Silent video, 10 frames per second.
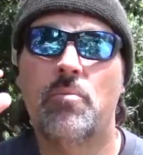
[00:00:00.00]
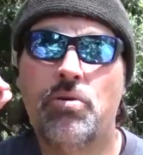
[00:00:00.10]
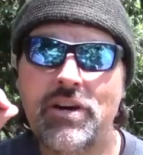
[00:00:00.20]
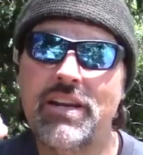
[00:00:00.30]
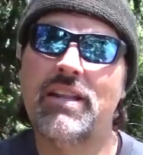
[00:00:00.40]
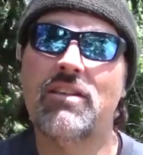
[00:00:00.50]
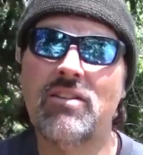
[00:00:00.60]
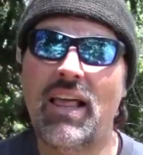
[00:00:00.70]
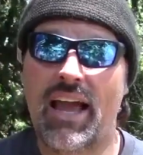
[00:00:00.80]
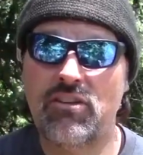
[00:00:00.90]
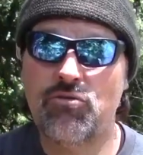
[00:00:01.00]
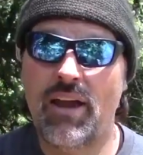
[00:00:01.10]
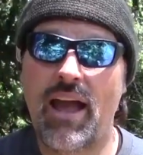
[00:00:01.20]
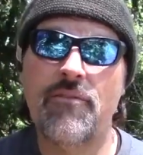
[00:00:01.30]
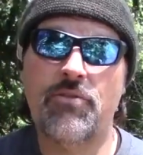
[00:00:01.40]
put in a little
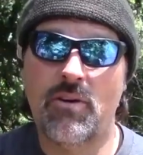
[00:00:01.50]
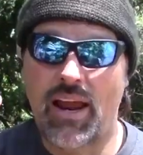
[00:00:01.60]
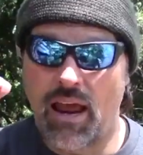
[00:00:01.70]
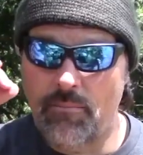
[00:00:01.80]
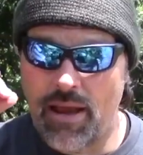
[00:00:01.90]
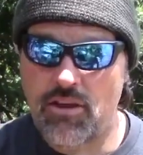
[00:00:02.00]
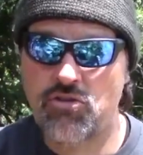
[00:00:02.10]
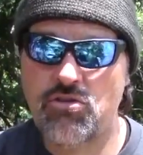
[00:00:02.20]
extra effort and make